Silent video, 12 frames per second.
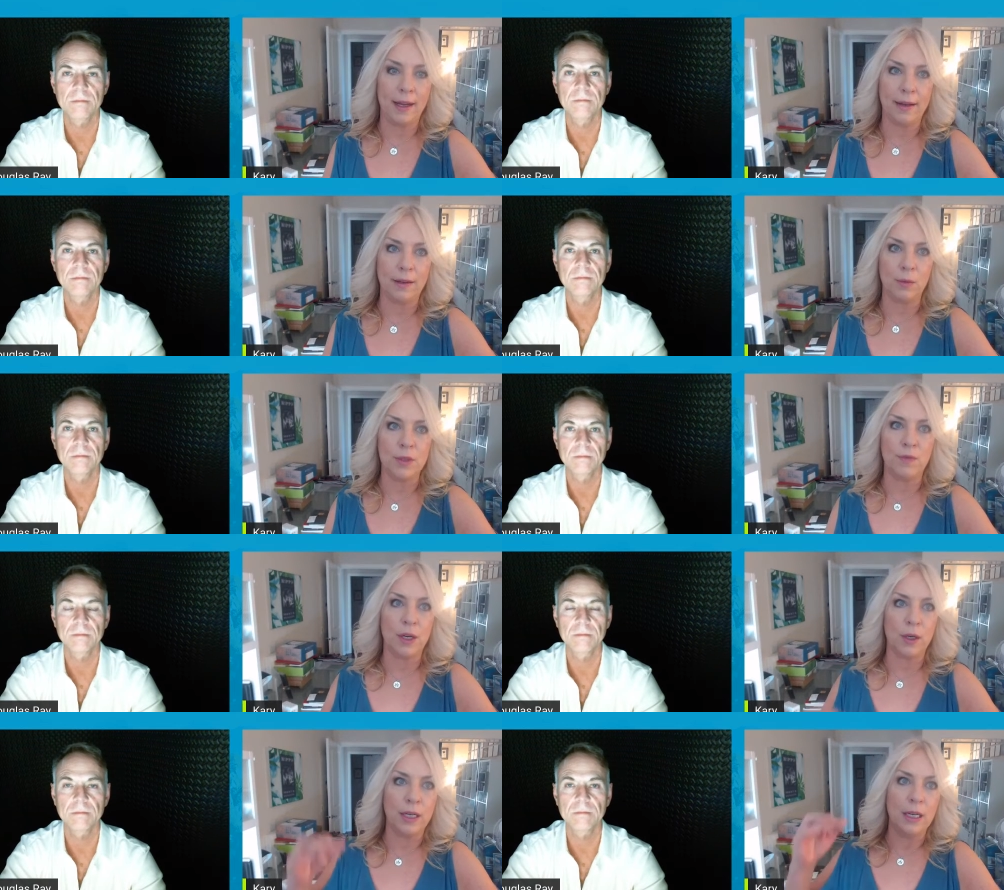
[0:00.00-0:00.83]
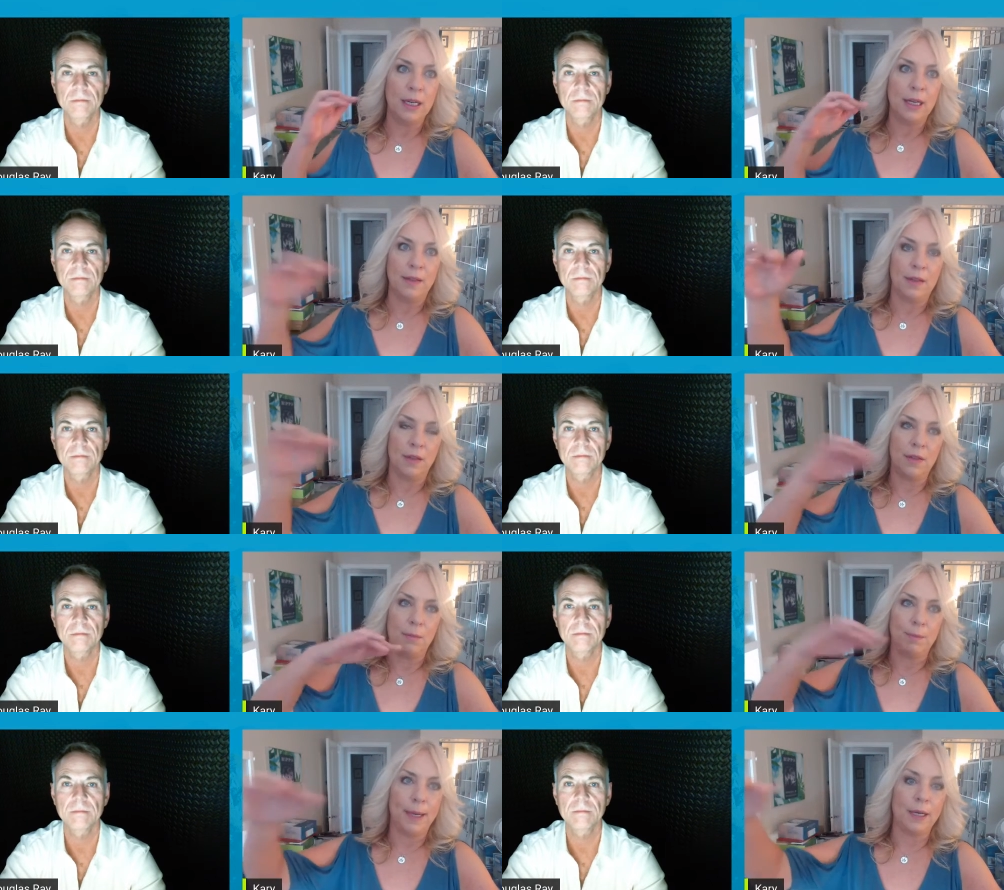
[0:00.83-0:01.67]
Speaker 1: and it was
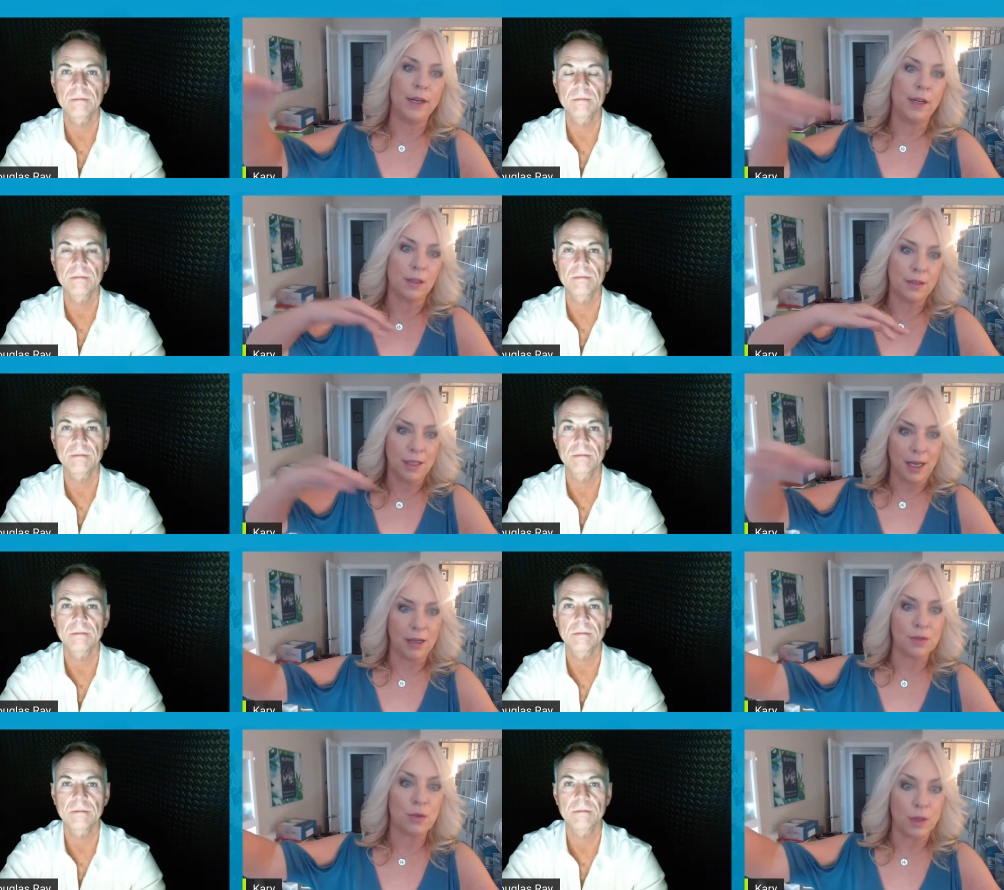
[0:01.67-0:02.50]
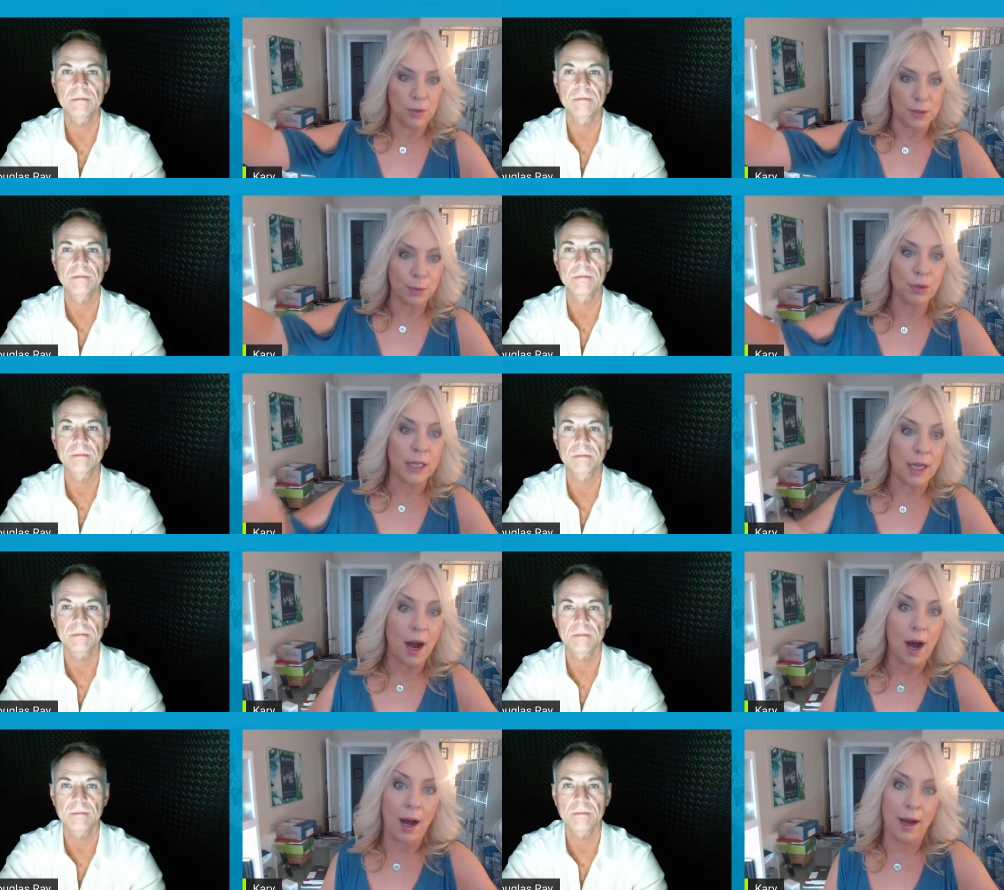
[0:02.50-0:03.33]
the barrier to entry was pretty
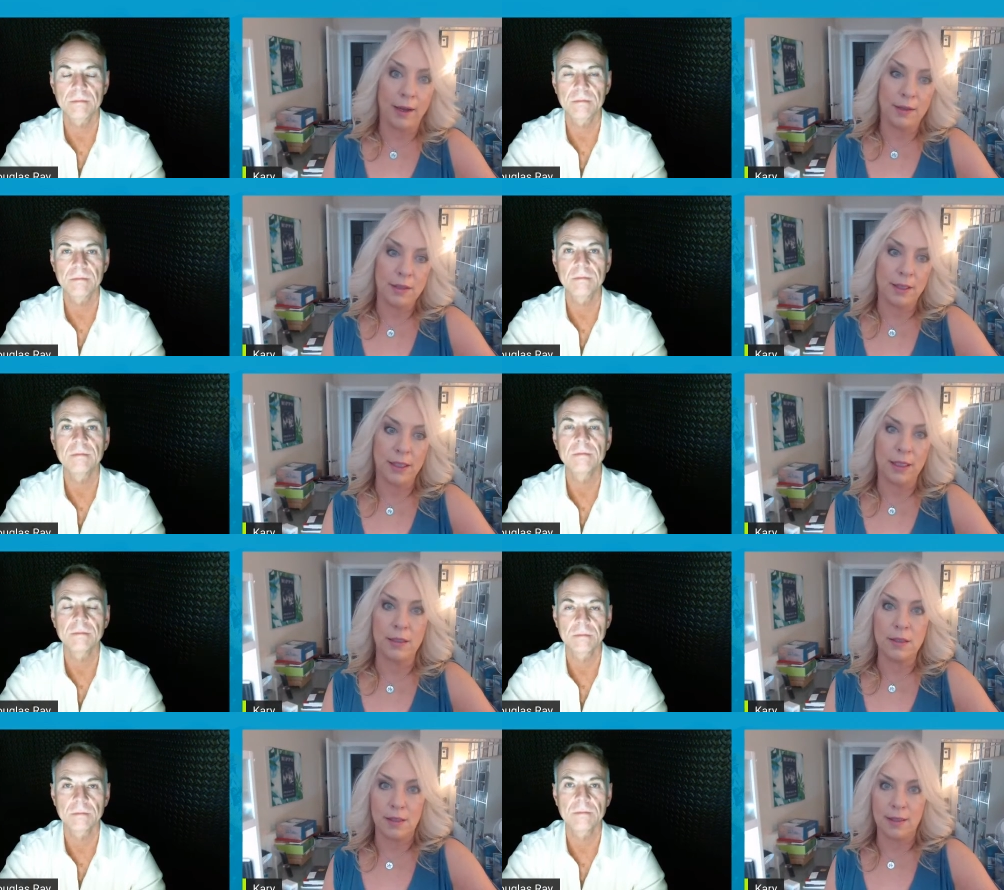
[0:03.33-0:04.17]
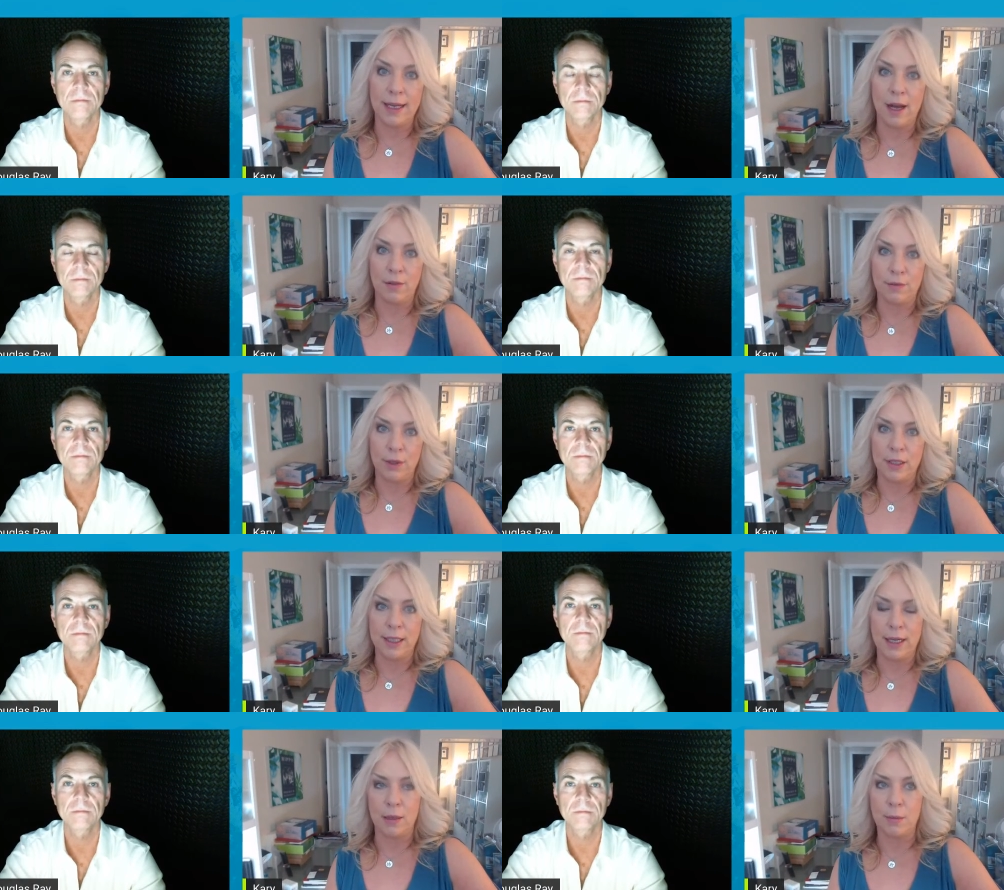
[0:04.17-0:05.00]
high to get into the
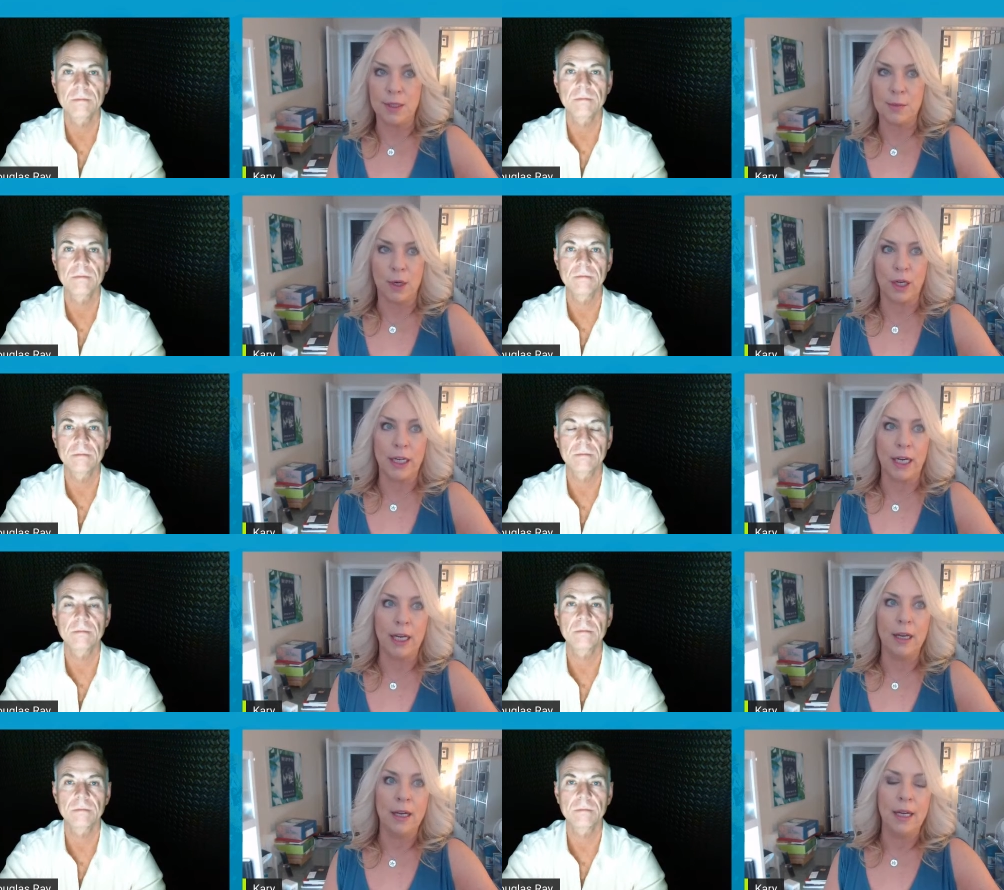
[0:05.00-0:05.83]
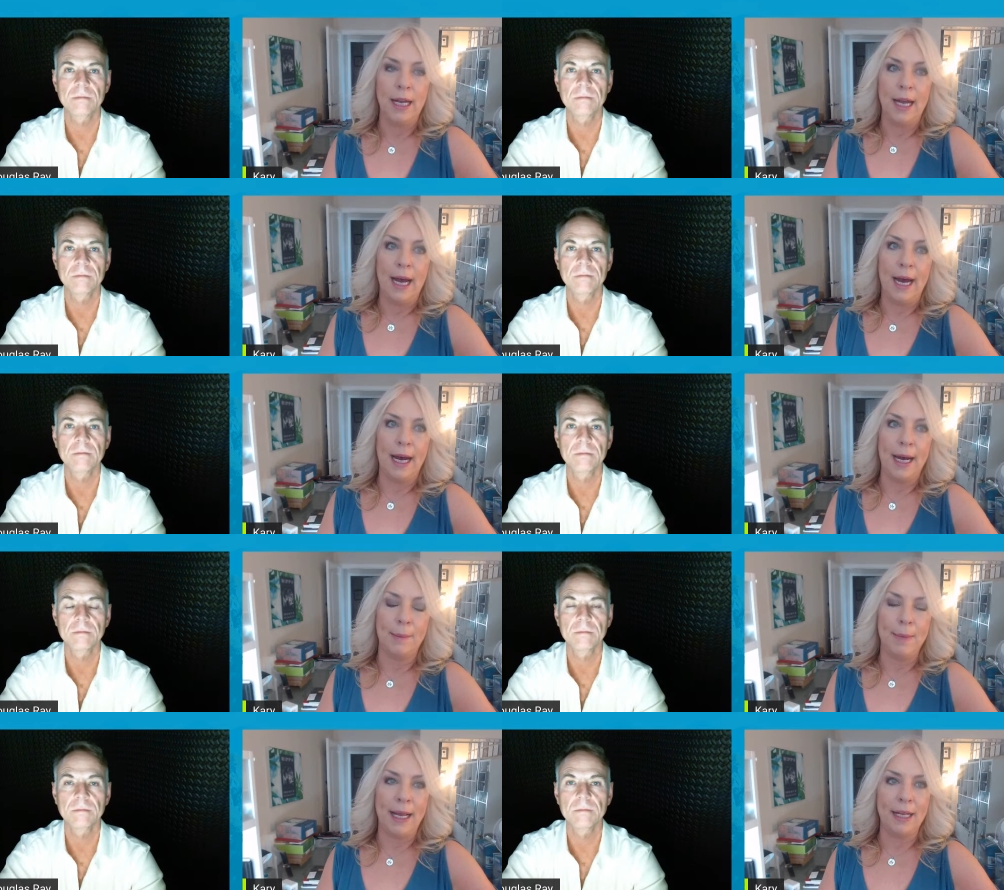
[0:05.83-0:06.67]
California cannabis market.
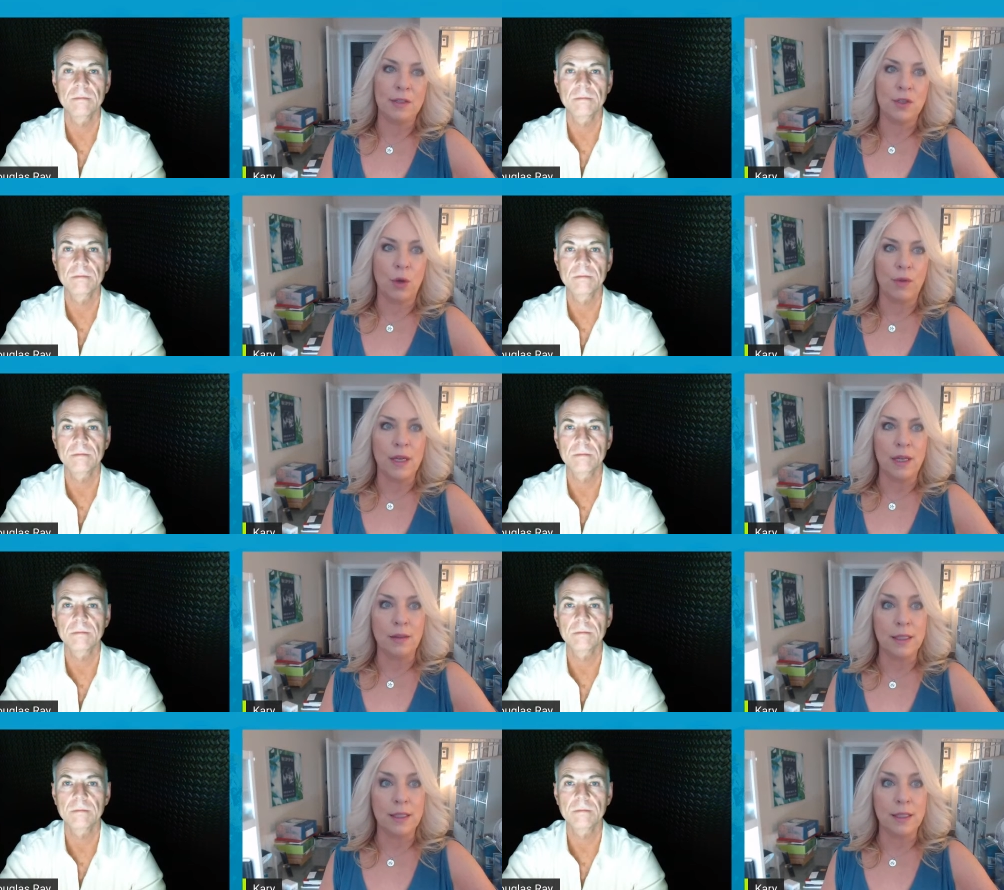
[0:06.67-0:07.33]
And so the